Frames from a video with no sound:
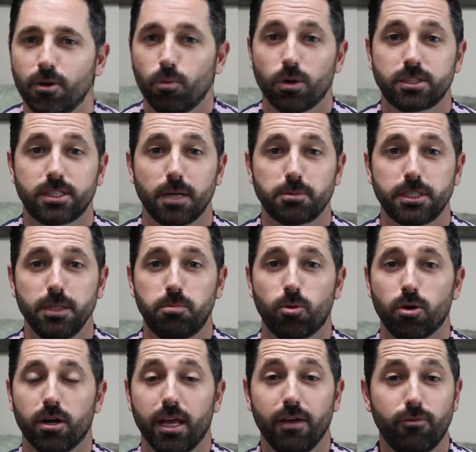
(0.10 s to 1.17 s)
What's up,
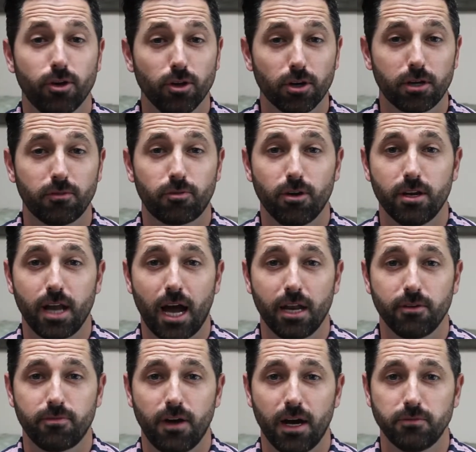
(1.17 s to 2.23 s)
Seaport? If you're looking for a 9
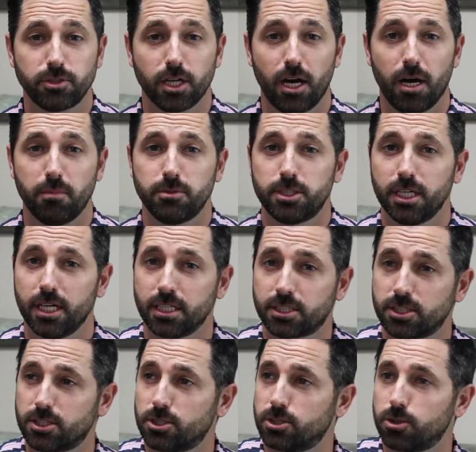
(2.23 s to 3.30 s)
to 5 job,
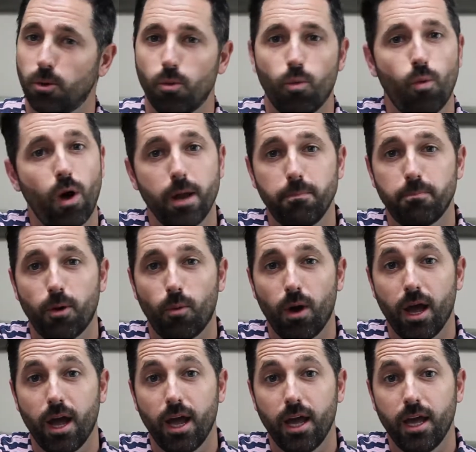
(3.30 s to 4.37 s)
just swipe
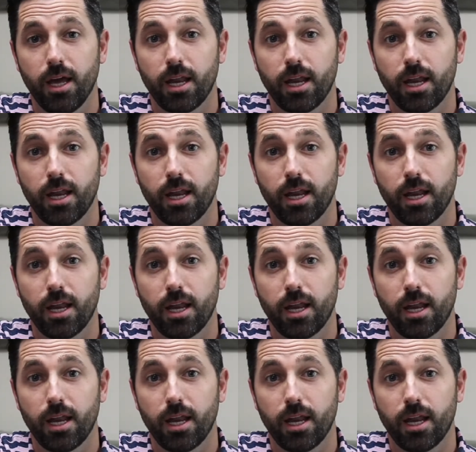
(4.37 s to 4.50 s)
away